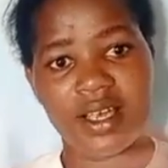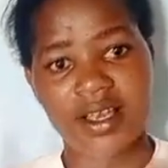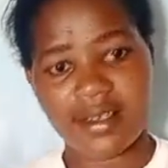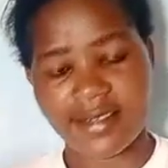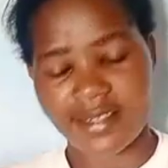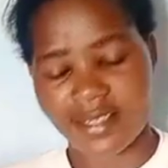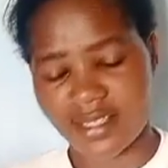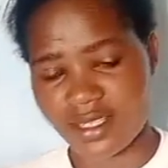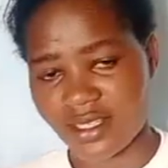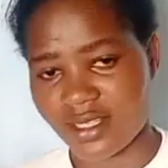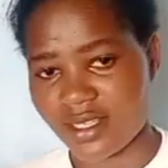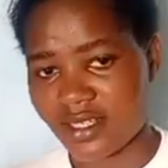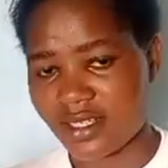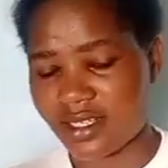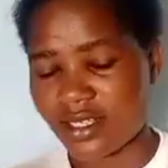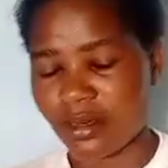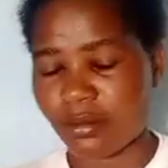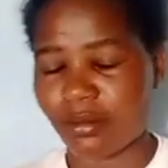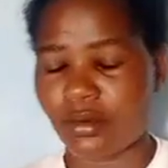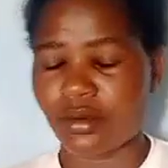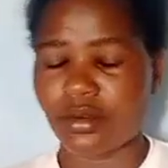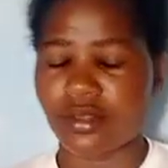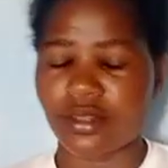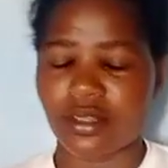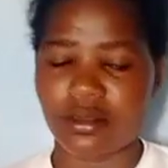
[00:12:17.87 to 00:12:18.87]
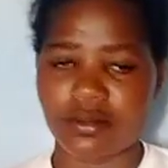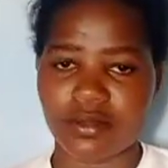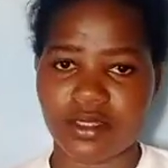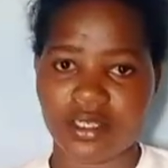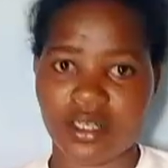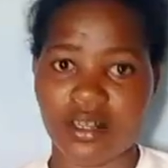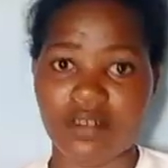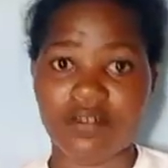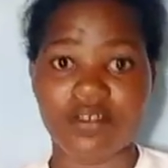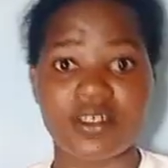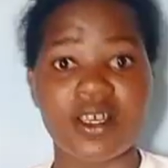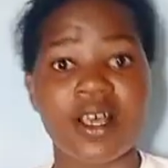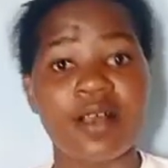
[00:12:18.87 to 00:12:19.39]
See it upon
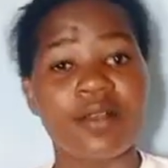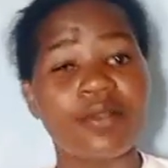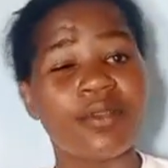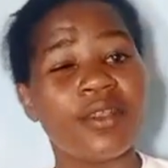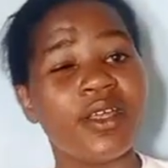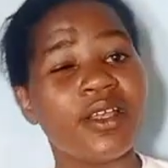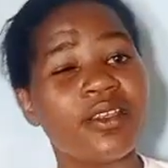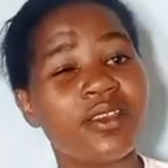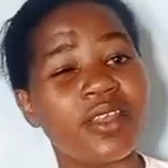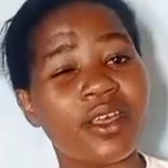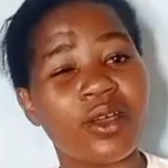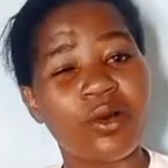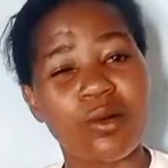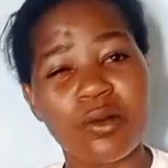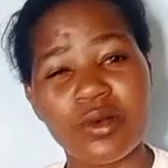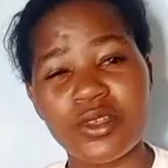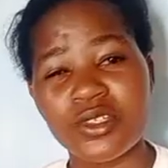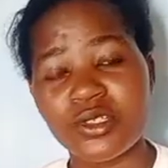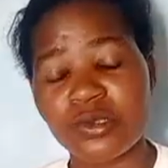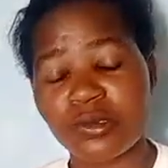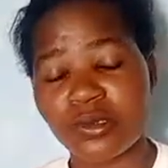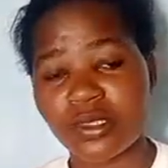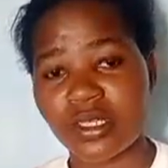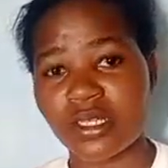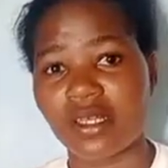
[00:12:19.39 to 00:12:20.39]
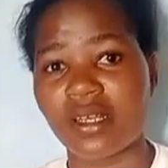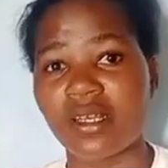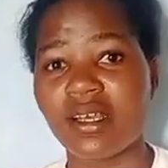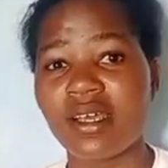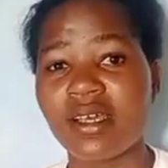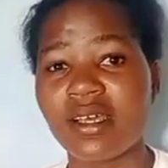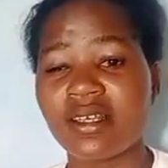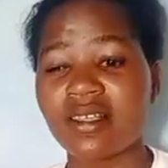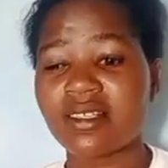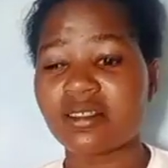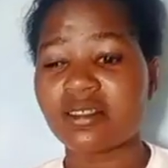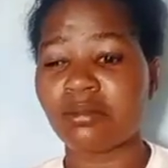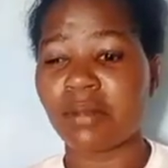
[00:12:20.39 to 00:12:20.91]
themselves. Then they all shouted,
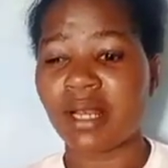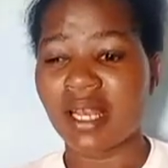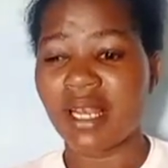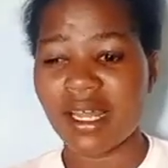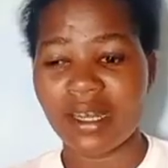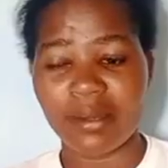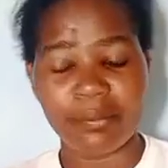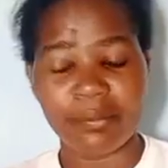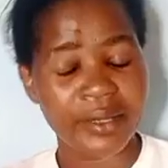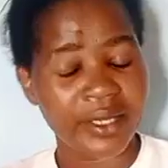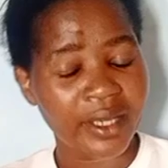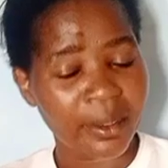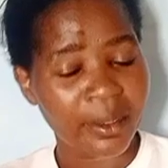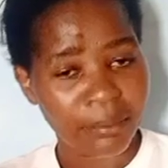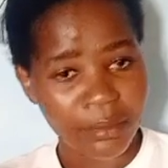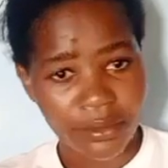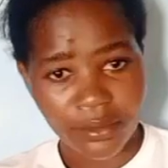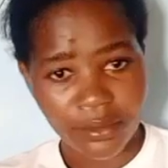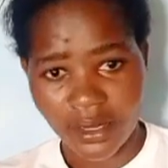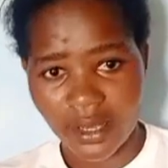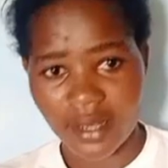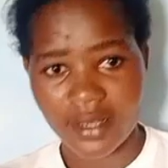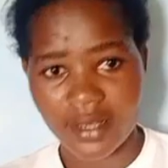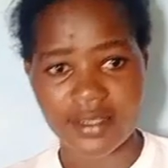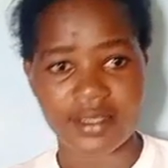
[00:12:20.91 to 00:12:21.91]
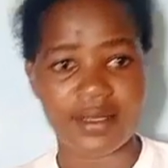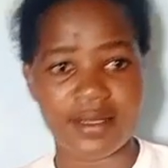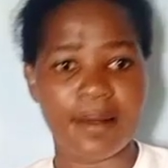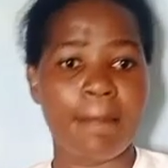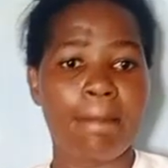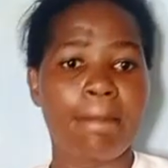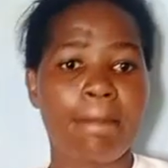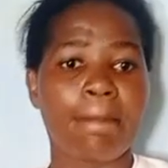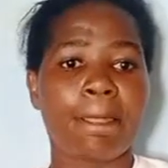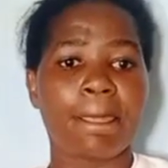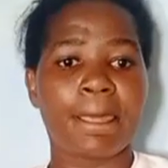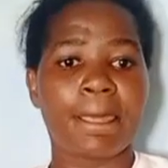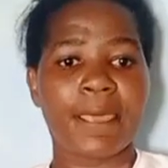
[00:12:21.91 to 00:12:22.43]
let his blood be upon us
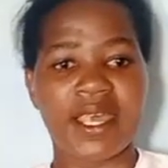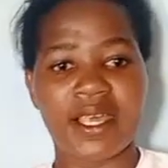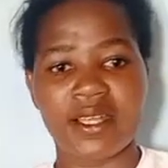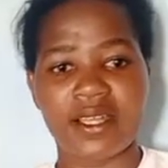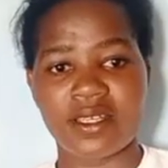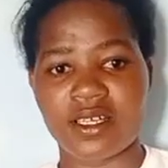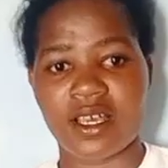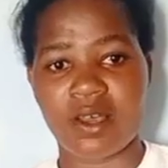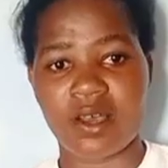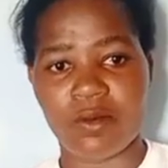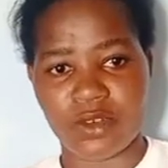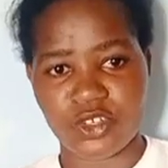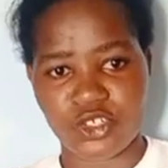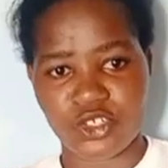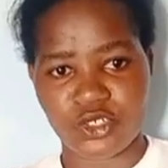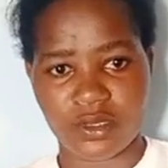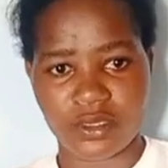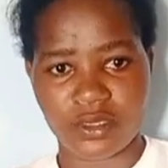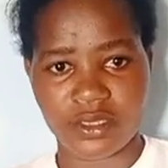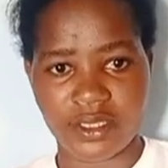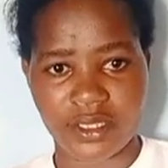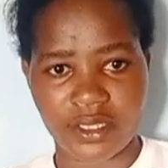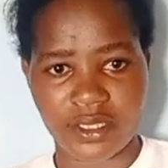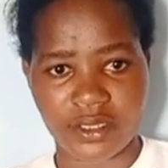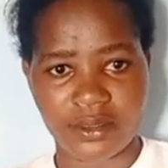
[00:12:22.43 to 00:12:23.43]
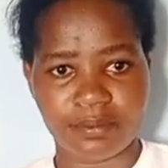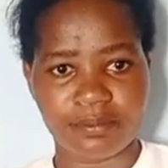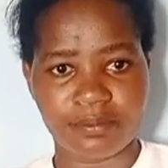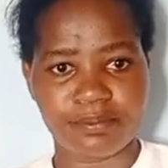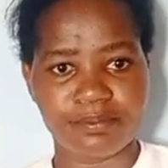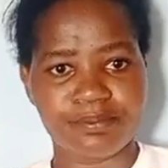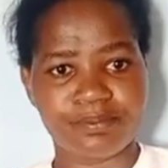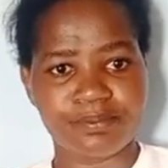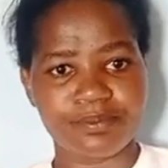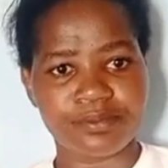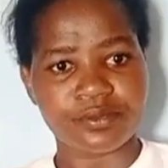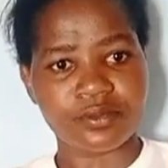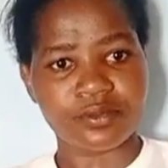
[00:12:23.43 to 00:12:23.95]
and our children.
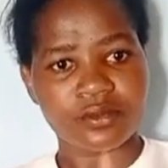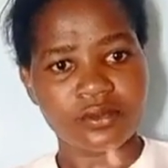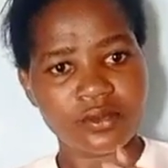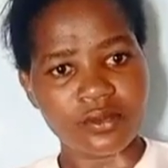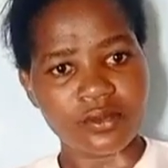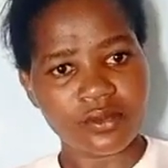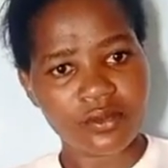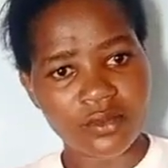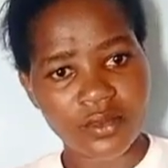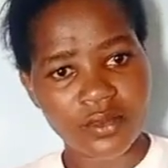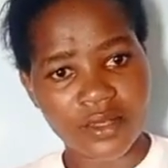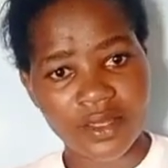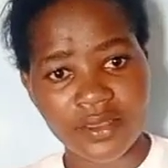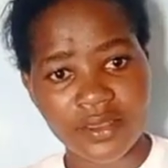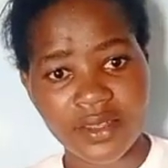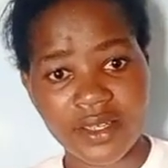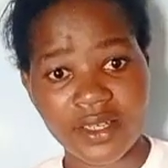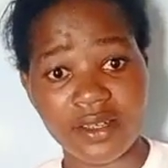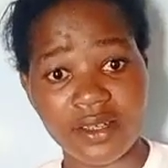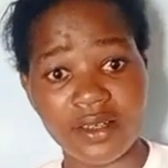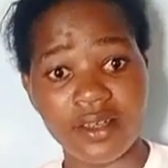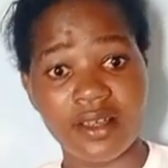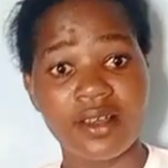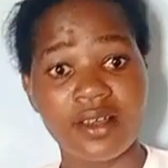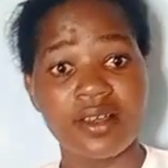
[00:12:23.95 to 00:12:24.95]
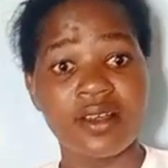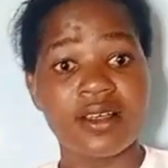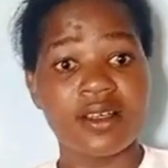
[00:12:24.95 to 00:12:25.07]
Then